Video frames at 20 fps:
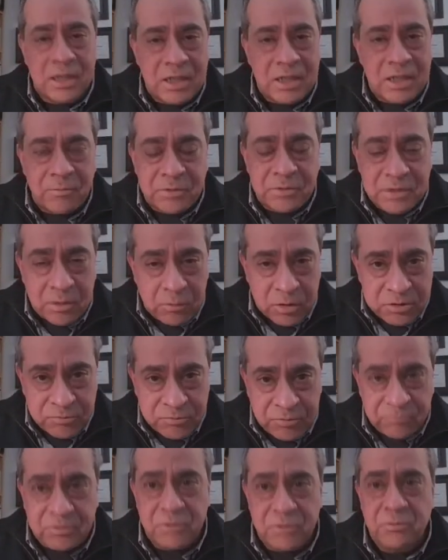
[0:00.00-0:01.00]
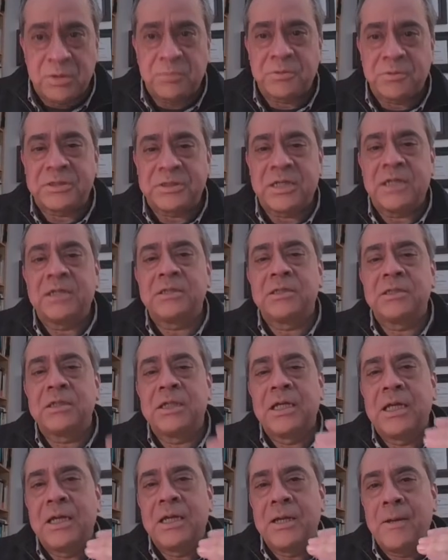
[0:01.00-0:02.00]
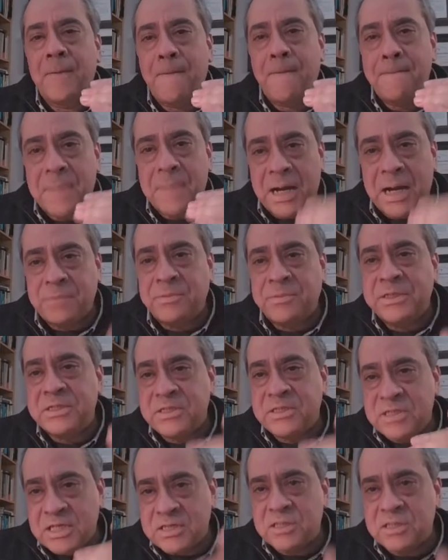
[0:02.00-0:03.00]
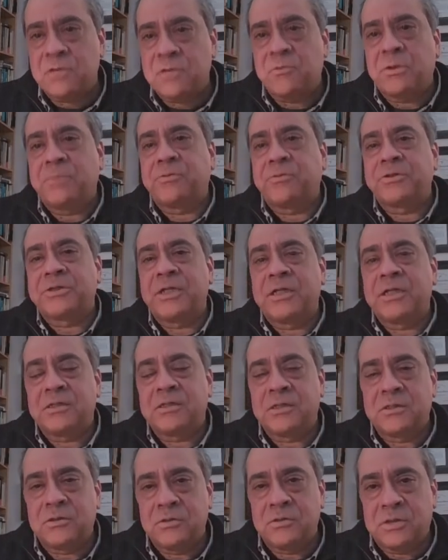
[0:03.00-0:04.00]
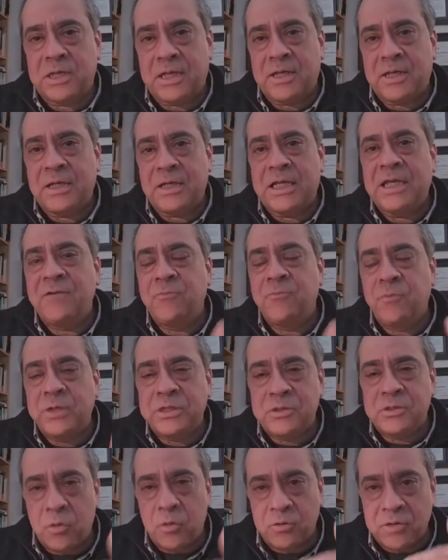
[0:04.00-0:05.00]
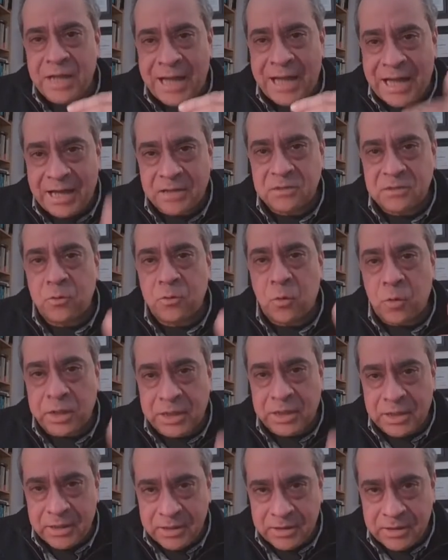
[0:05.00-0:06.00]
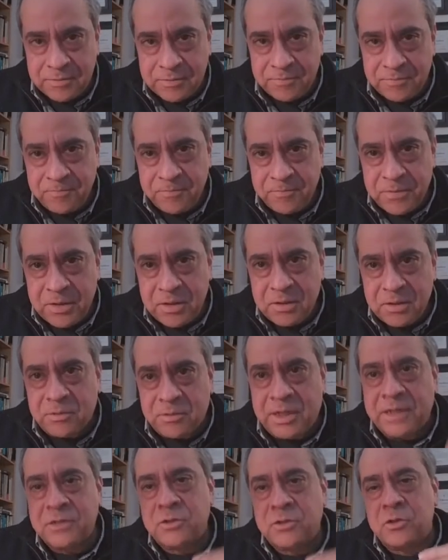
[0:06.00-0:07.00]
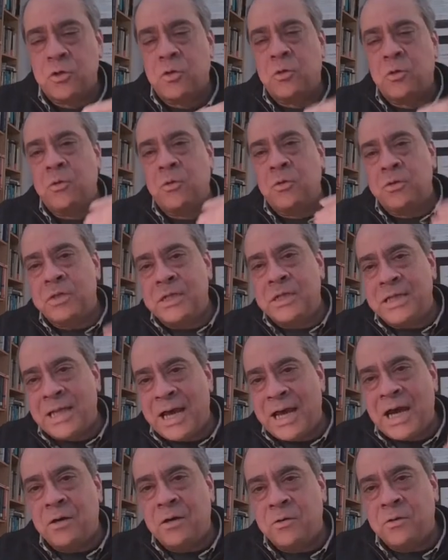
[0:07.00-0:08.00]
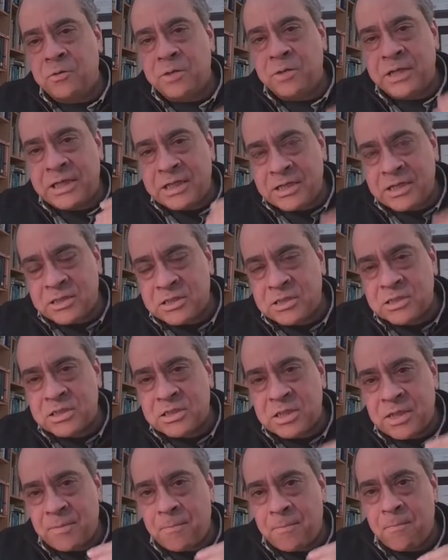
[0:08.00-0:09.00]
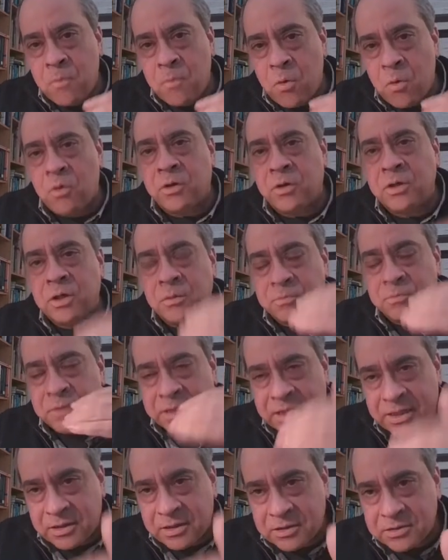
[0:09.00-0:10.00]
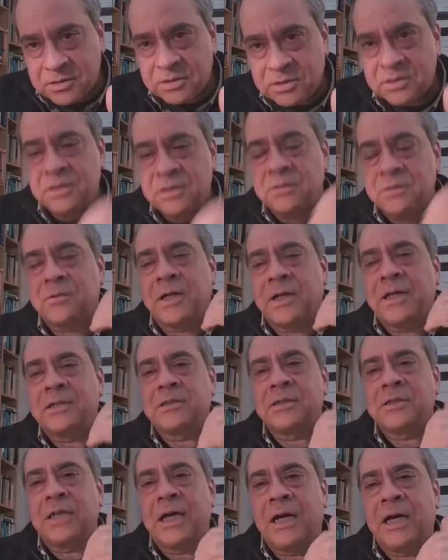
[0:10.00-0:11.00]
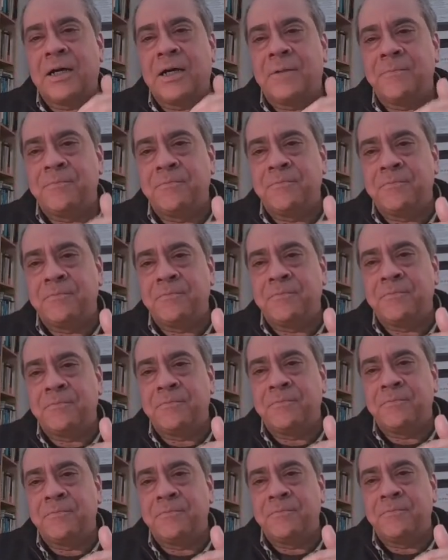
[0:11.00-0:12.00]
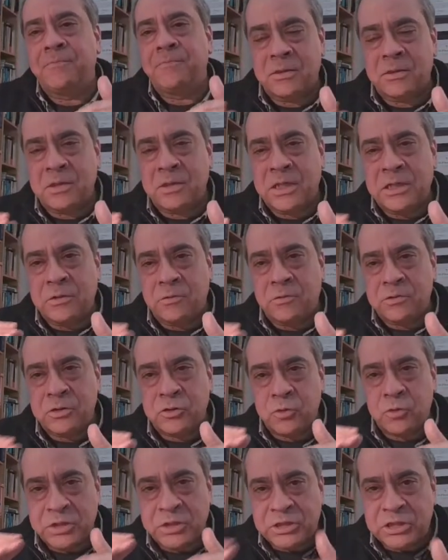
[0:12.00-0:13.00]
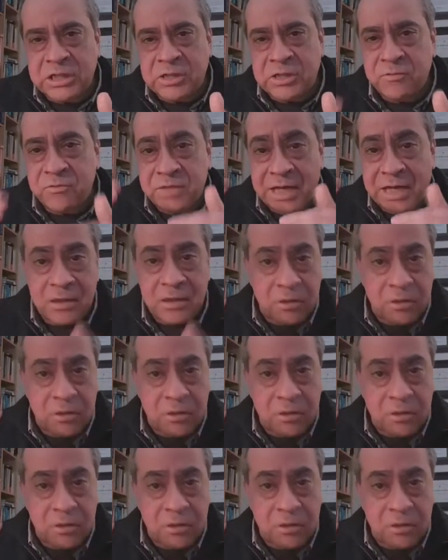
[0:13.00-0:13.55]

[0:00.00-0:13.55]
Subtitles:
that number that was 53% might be 63% today if we don't act quickly. right? So now it's more complicated, right? In order to achieve